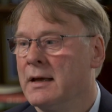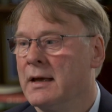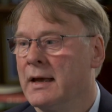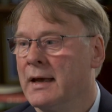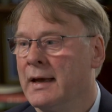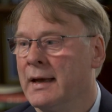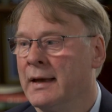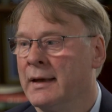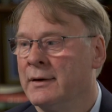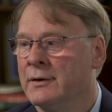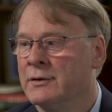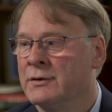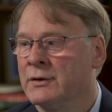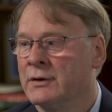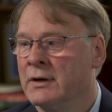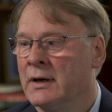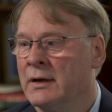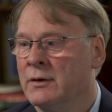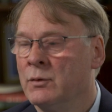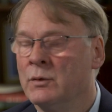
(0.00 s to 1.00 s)
and
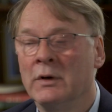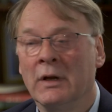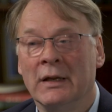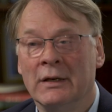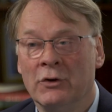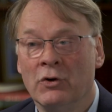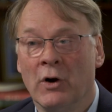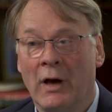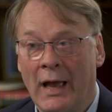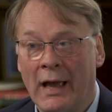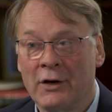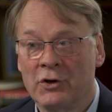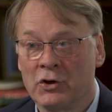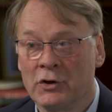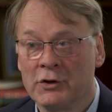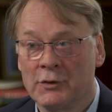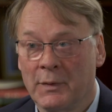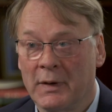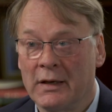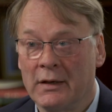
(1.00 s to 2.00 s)
in your
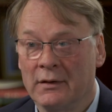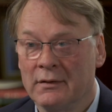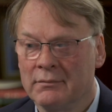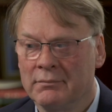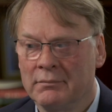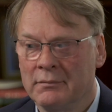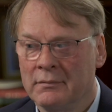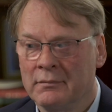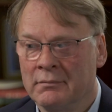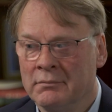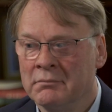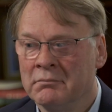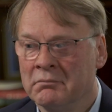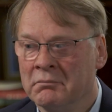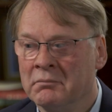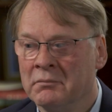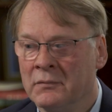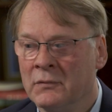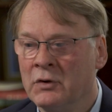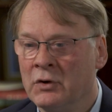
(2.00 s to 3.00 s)
actions we can,
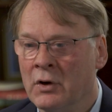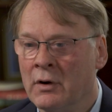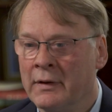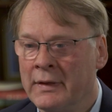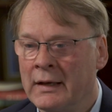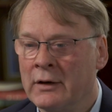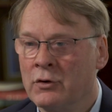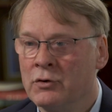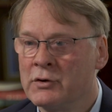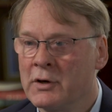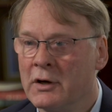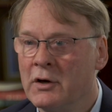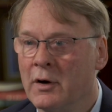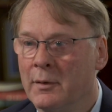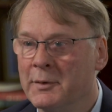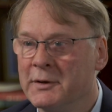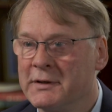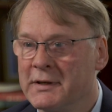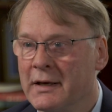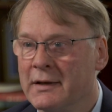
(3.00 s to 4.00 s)
I think using
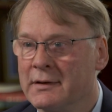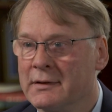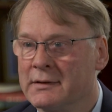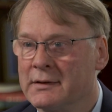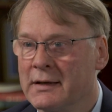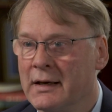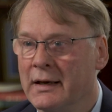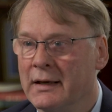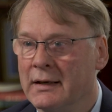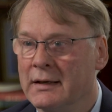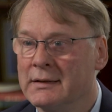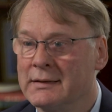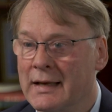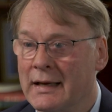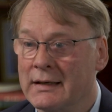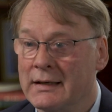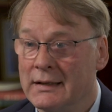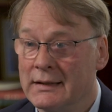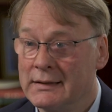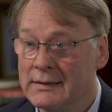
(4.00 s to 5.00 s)
common sense, say, is
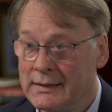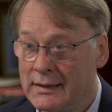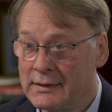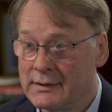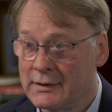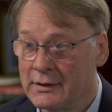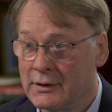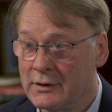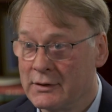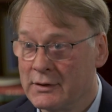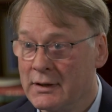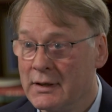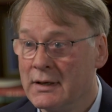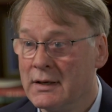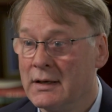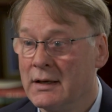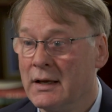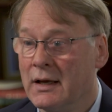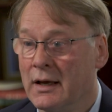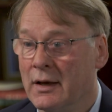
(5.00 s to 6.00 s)
that consistent
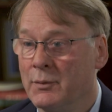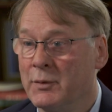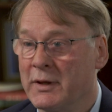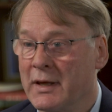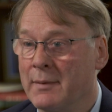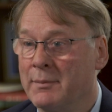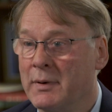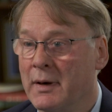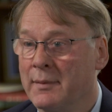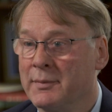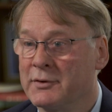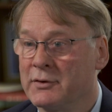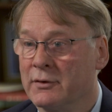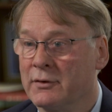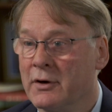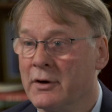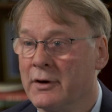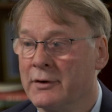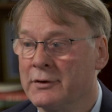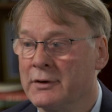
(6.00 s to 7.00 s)
with that purpose or
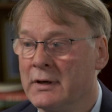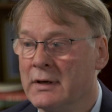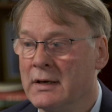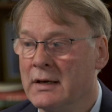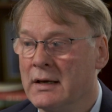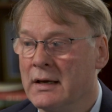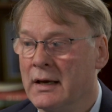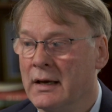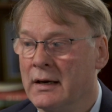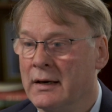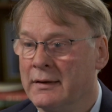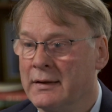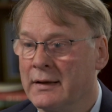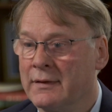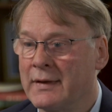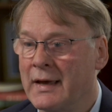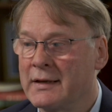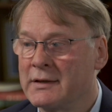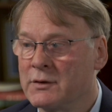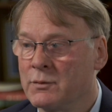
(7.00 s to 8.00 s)
not? And I
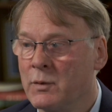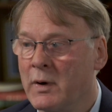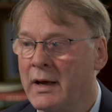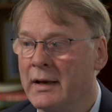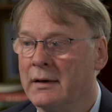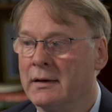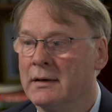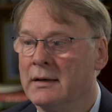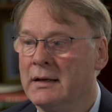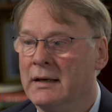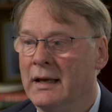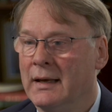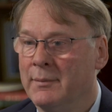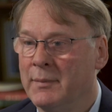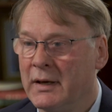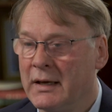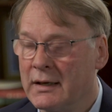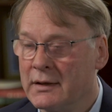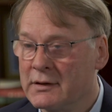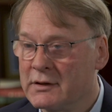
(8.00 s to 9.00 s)
think that's when it
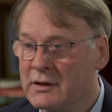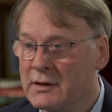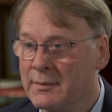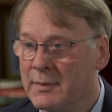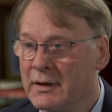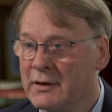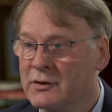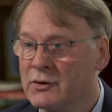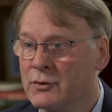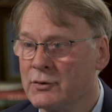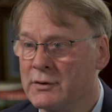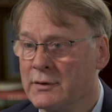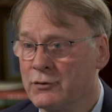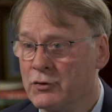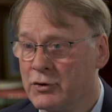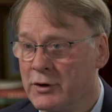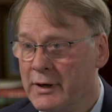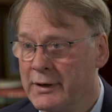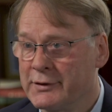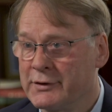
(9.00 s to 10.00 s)
begins to be a source of
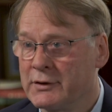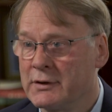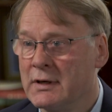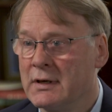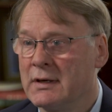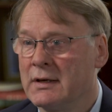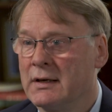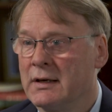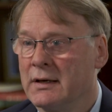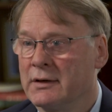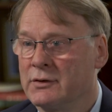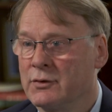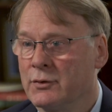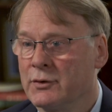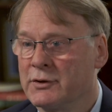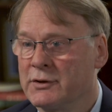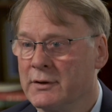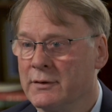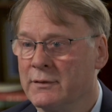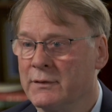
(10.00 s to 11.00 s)
trust, a
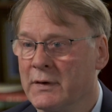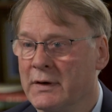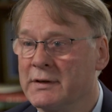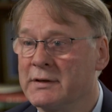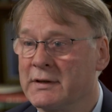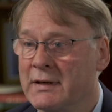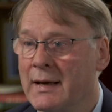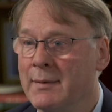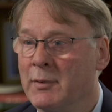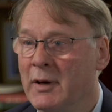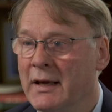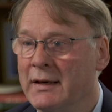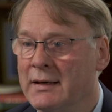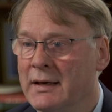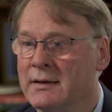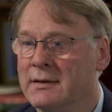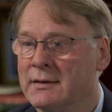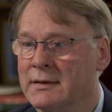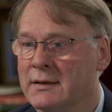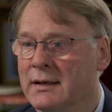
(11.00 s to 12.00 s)
source of stable
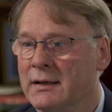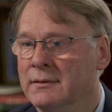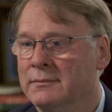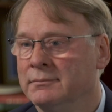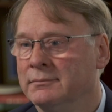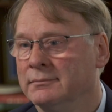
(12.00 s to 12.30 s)
identity.